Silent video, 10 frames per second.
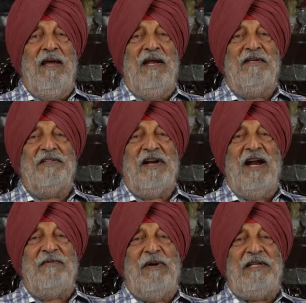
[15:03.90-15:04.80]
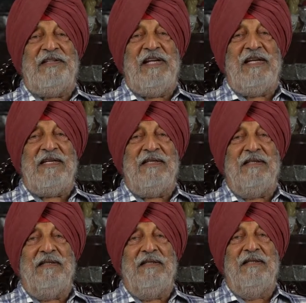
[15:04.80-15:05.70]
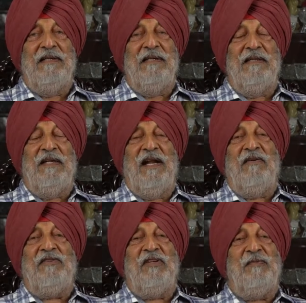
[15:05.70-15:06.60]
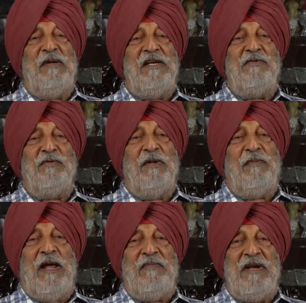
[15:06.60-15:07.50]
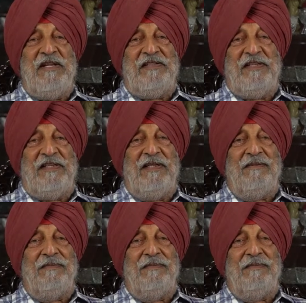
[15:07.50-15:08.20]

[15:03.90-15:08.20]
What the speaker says: and start by saying that I've just been to the Prime Minister,